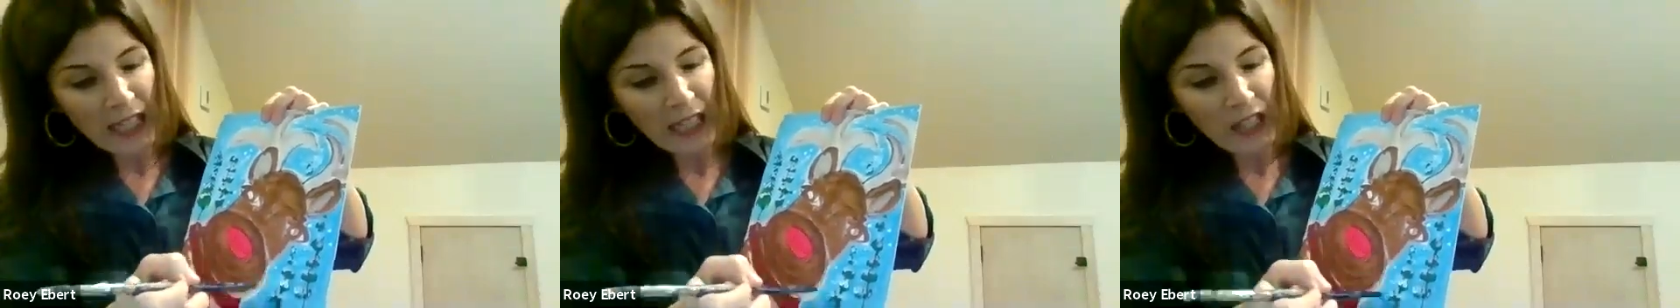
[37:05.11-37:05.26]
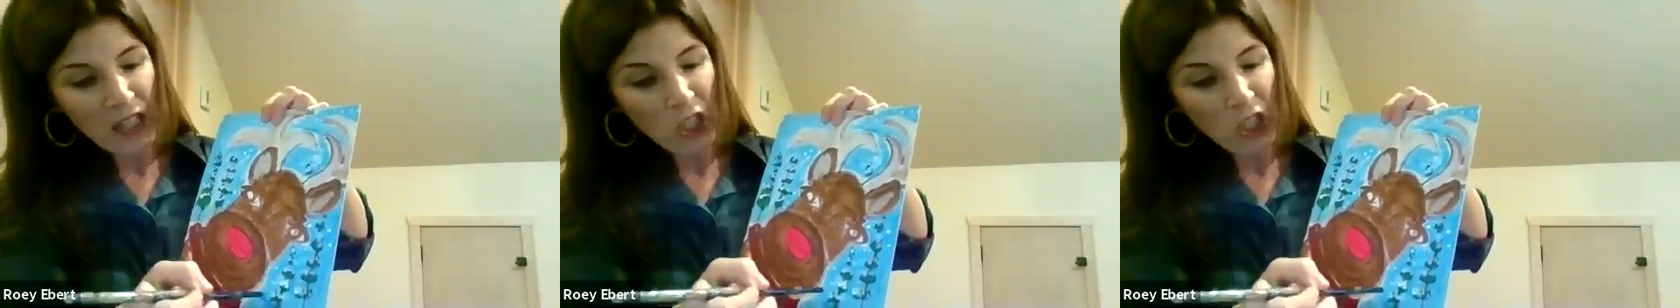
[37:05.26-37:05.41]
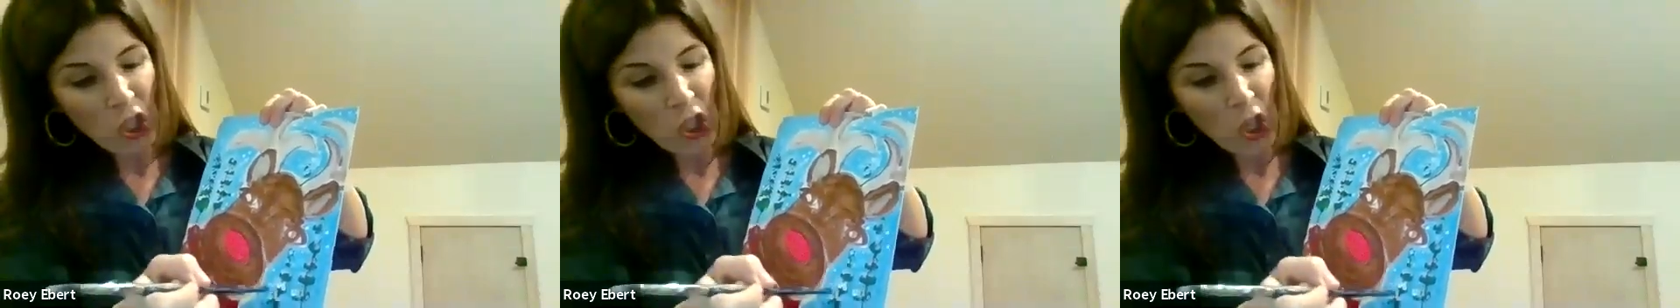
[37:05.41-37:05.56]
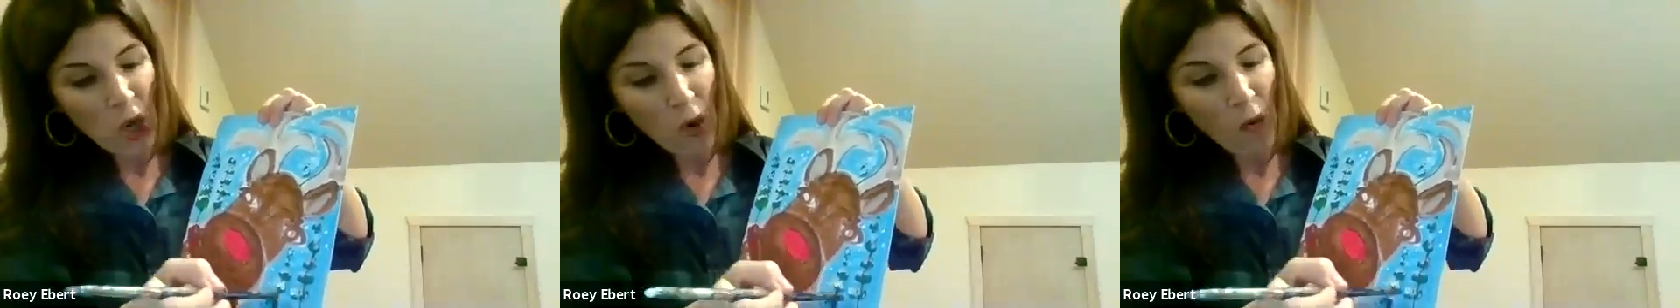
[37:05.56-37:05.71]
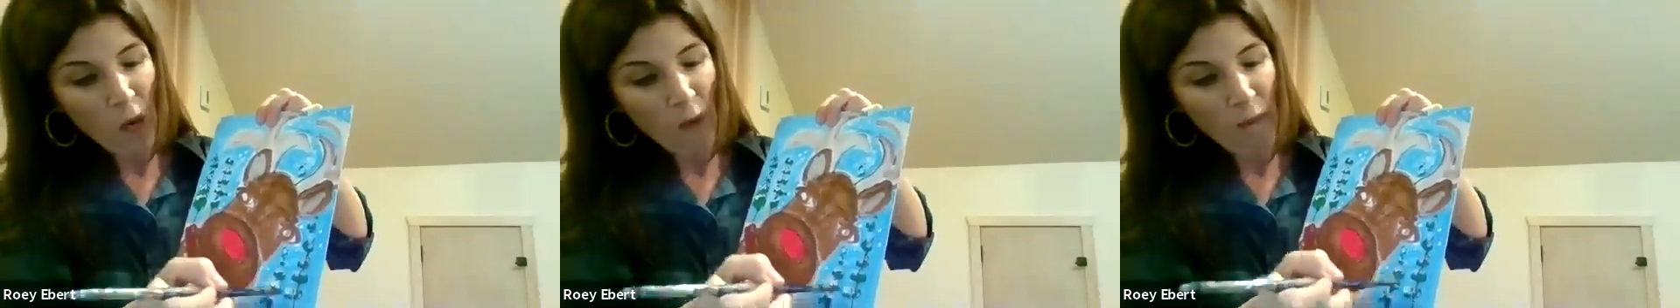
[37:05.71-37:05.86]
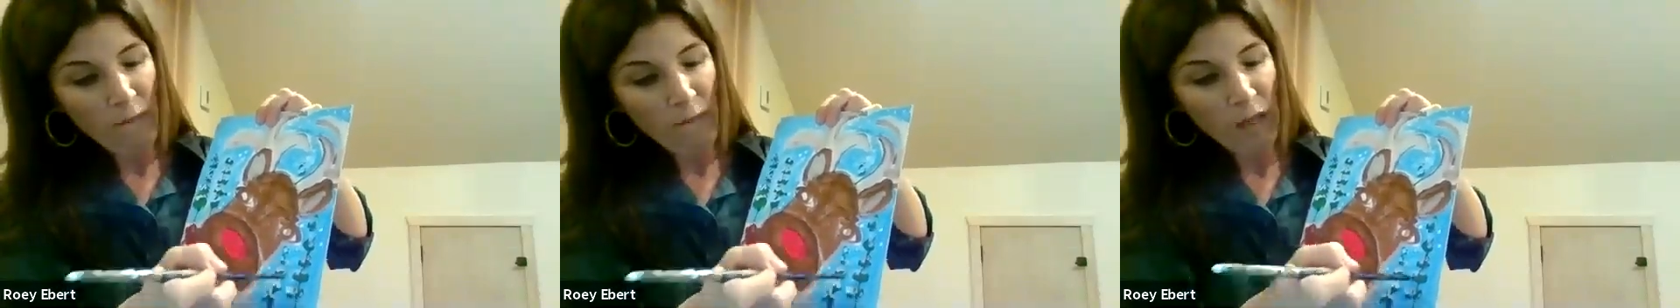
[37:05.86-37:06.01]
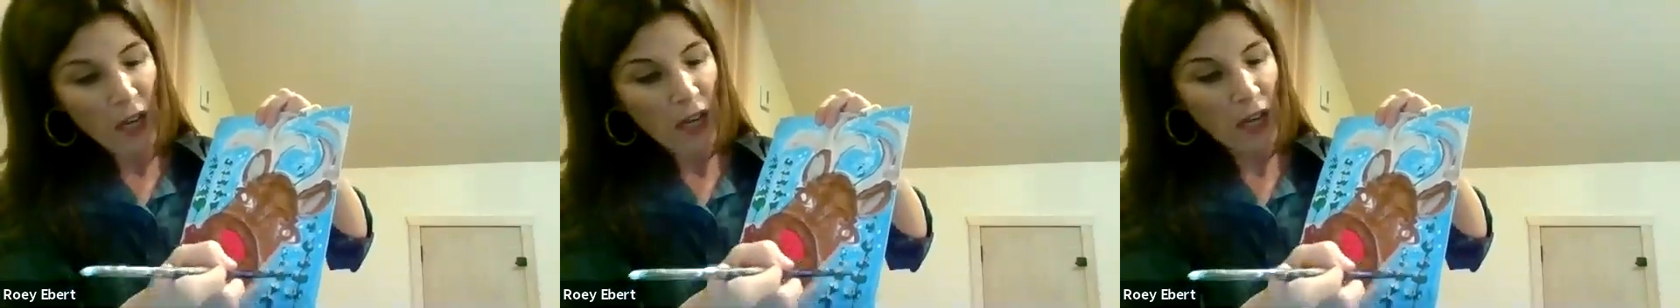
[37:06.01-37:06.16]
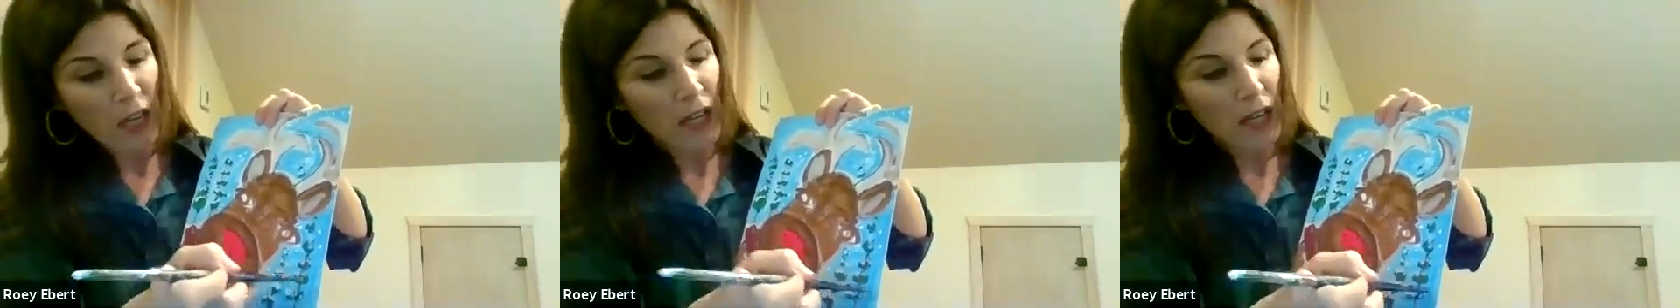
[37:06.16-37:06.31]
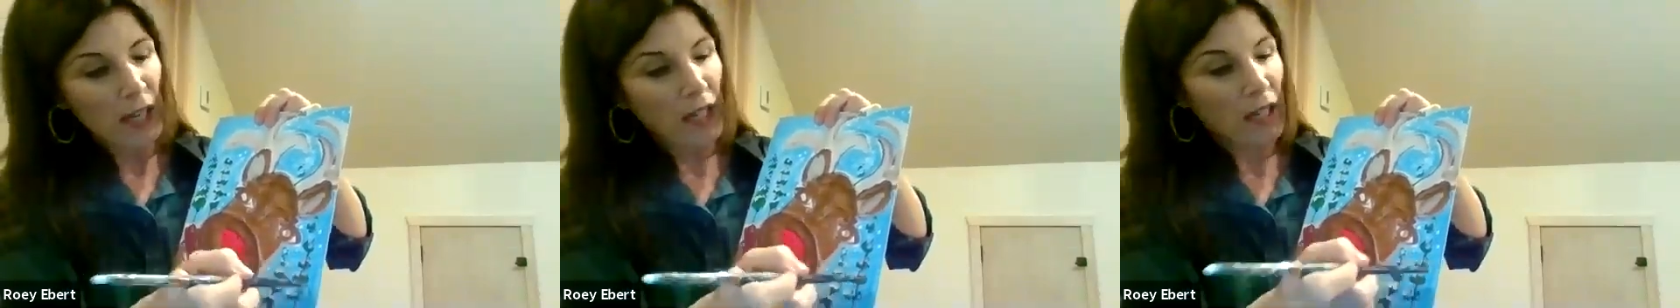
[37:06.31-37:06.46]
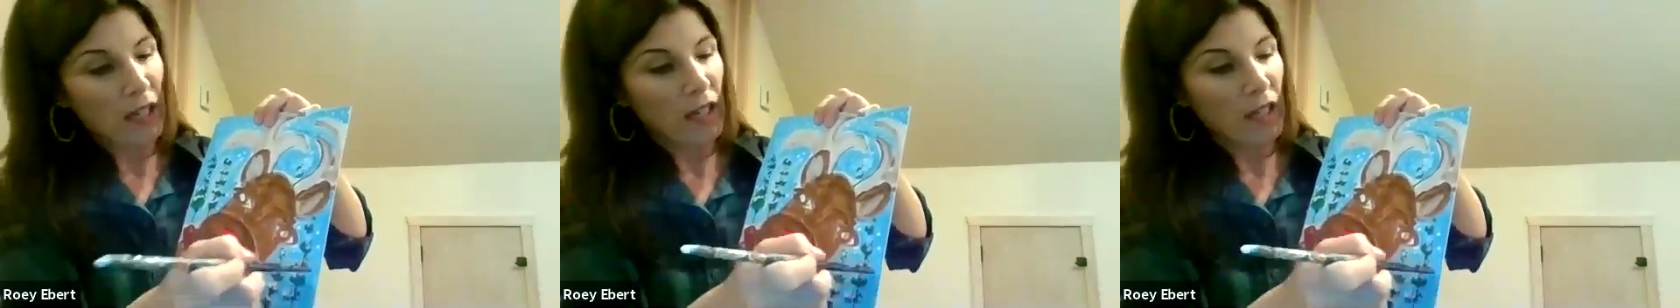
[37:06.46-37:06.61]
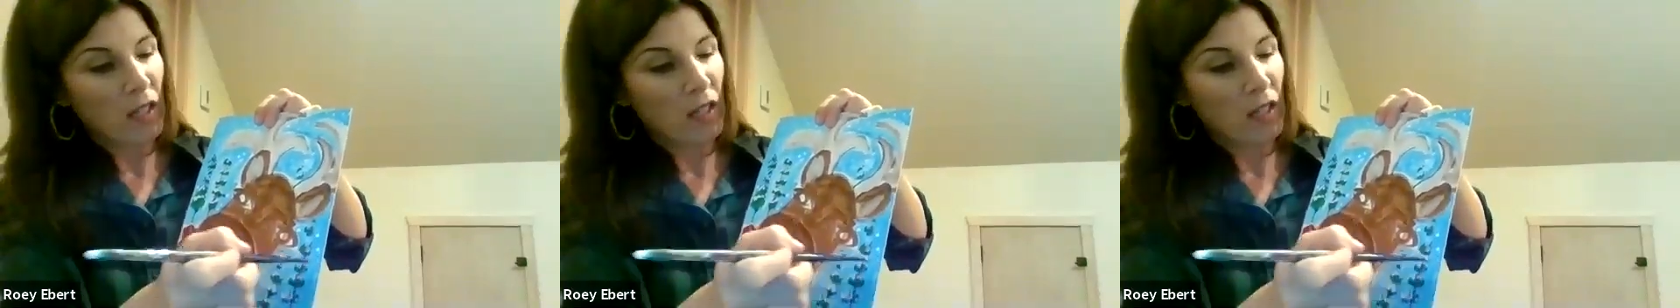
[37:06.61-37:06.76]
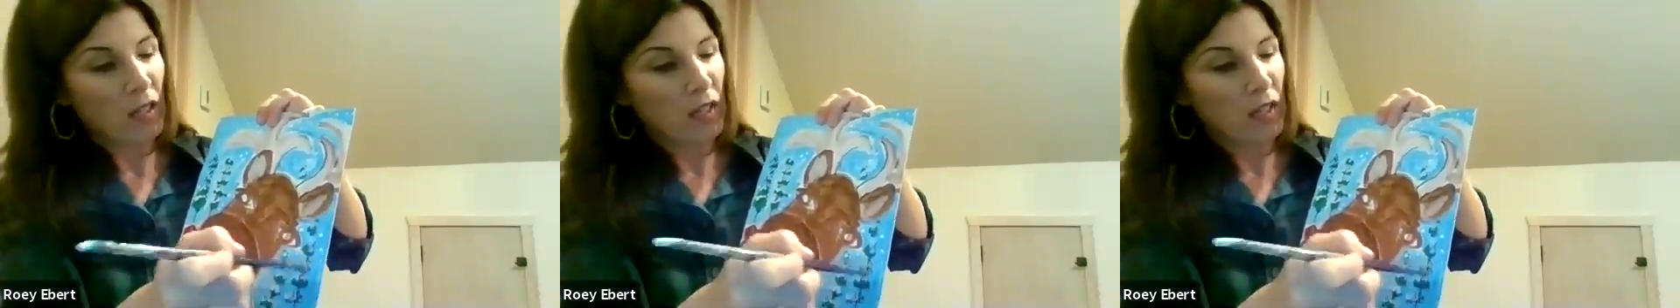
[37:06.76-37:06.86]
I think it's so fun.